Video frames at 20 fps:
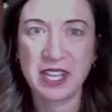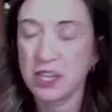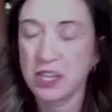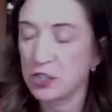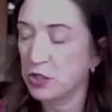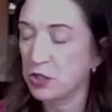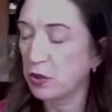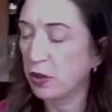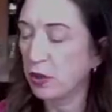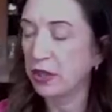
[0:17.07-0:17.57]

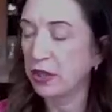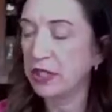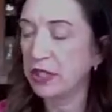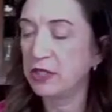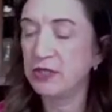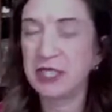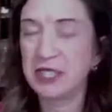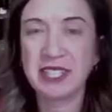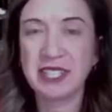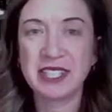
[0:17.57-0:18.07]
So all you
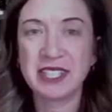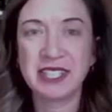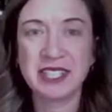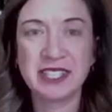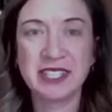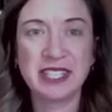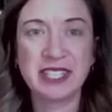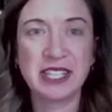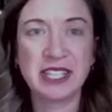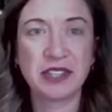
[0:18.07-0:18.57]
need
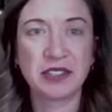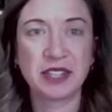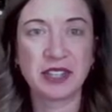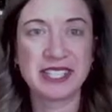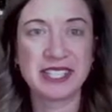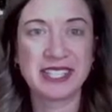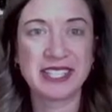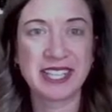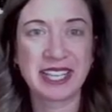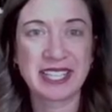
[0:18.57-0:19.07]
is either a
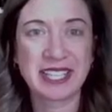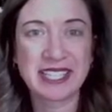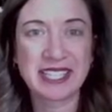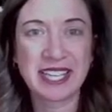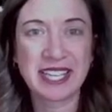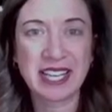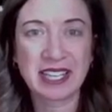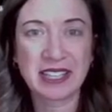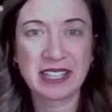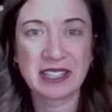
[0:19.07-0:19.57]

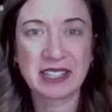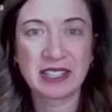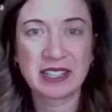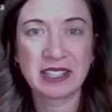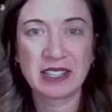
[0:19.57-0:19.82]
DecaDeck